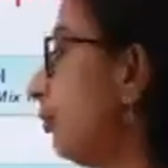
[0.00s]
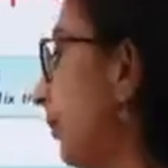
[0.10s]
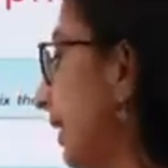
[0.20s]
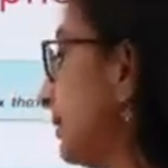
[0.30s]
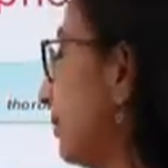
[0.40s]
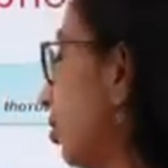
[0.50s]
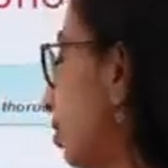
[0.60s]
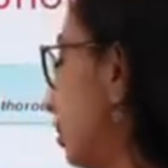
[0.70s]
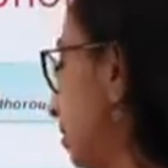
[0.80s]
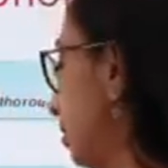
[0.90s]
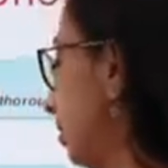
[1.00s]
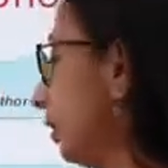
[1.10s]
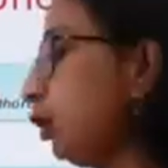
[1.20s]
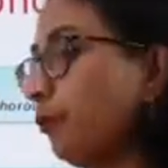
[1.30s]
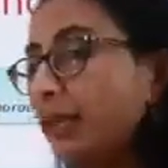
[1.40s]
place it on the
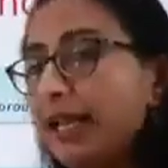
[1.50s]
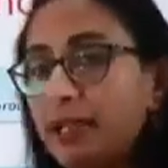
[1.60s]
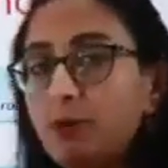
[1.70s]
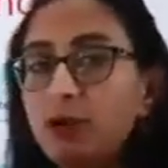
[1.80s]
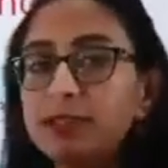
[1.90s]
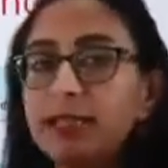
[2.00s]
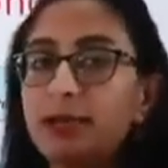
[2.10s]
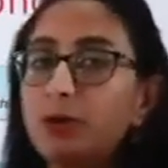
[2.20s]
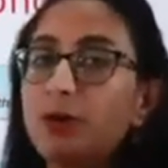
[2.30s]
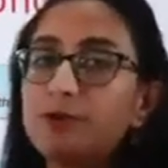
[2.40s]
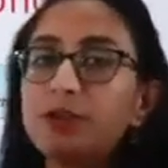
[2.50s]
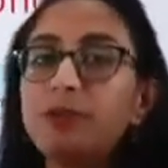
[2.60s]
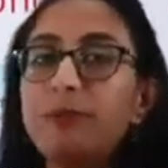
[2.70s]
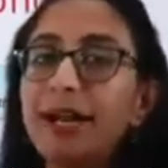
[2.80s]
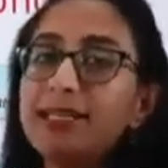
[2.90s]
UV light box and to observe
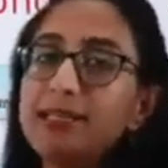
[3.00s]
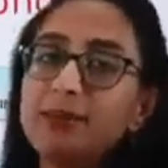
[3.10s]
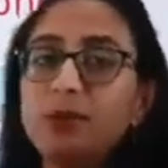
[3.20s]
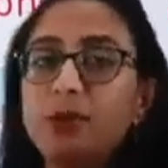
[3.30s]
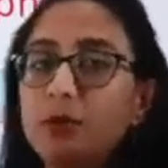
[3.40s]
the bands